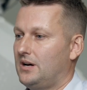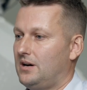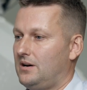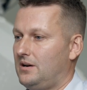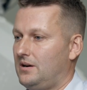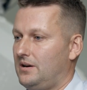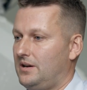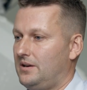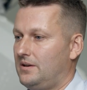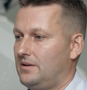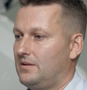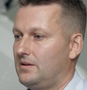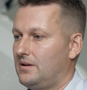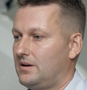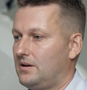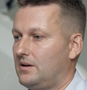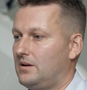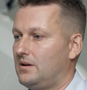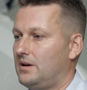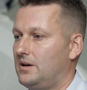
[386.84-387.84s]

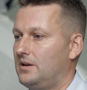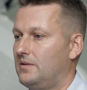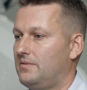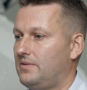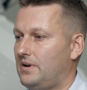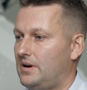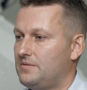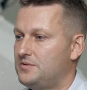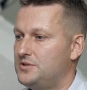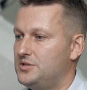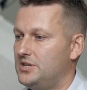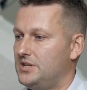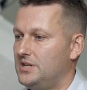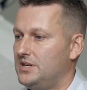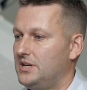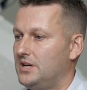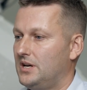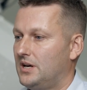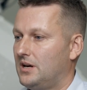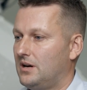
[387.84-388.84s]
In
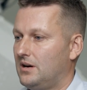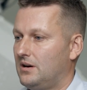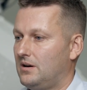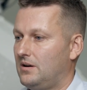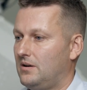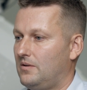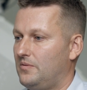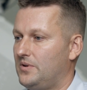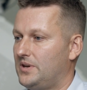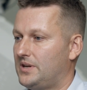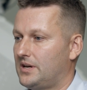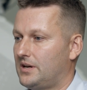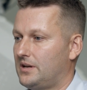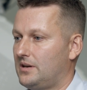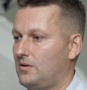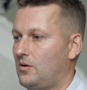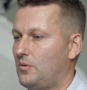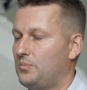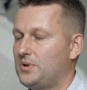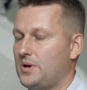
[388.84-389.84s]
5G, we
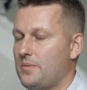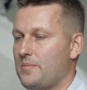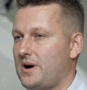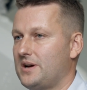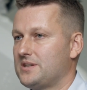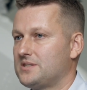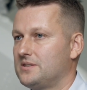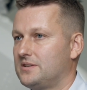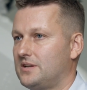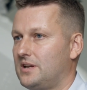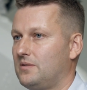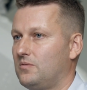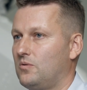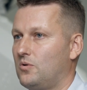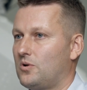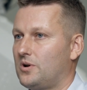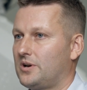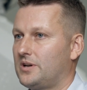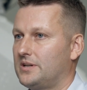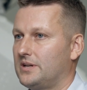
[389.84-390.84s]
can optimize the
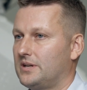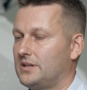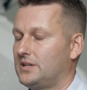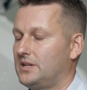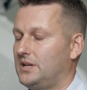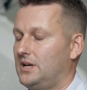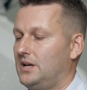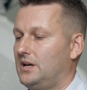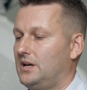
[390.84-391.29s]
network that